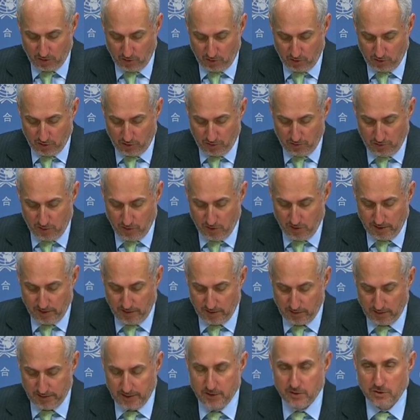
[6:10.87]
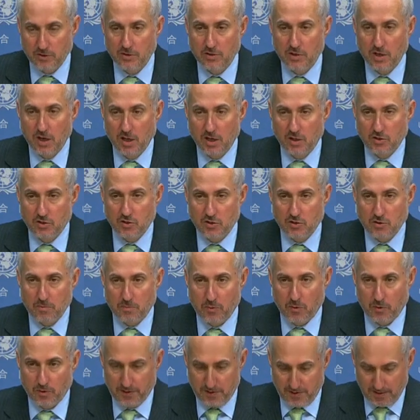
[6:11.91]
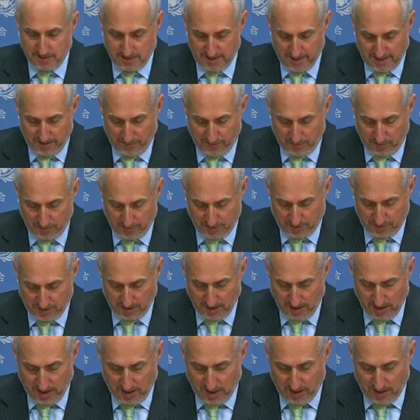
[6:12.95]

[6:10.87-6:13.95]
on all community leaders to support these efforts.